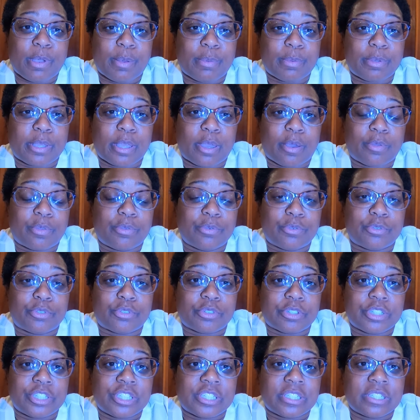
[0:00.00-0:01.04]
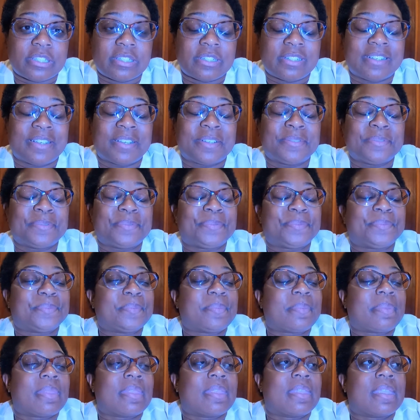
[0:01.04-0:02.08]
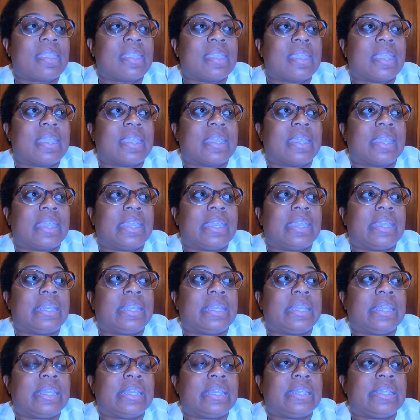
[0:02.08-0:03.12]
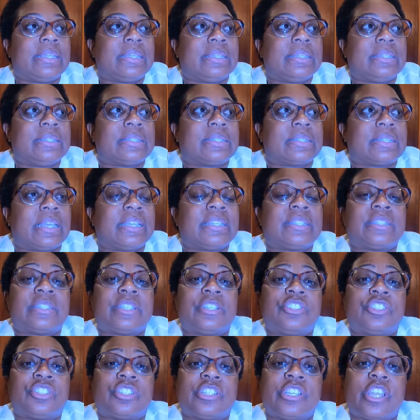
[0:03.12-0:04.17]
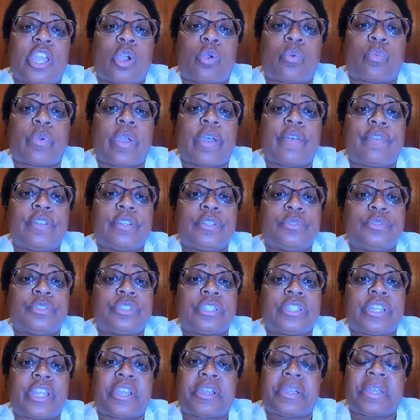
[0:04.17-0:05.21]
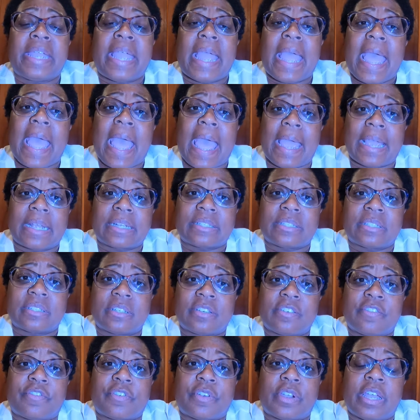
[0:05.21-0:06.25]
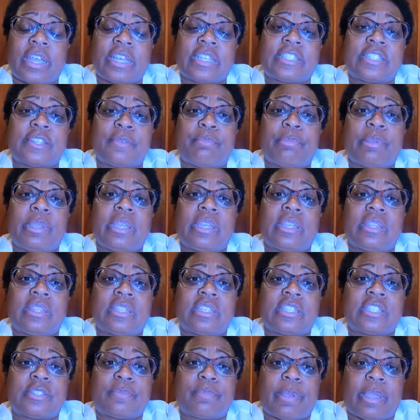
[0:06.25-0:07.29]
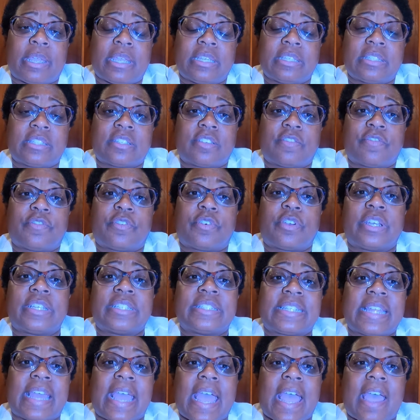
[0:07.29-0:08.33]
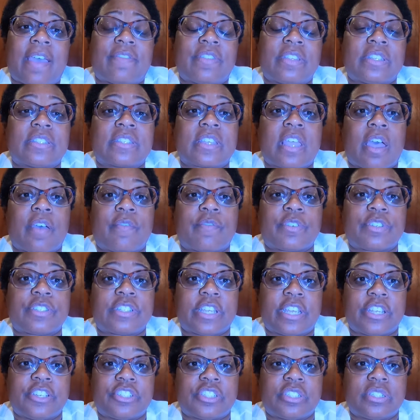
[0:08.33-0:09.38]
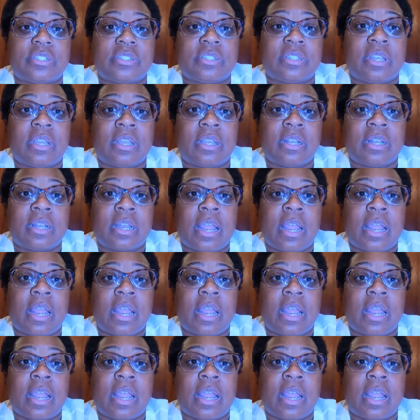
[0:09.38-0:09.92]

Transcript: public health nutrition. It is essentially a revolutionary act for us to be in this space, for us to have this conversation,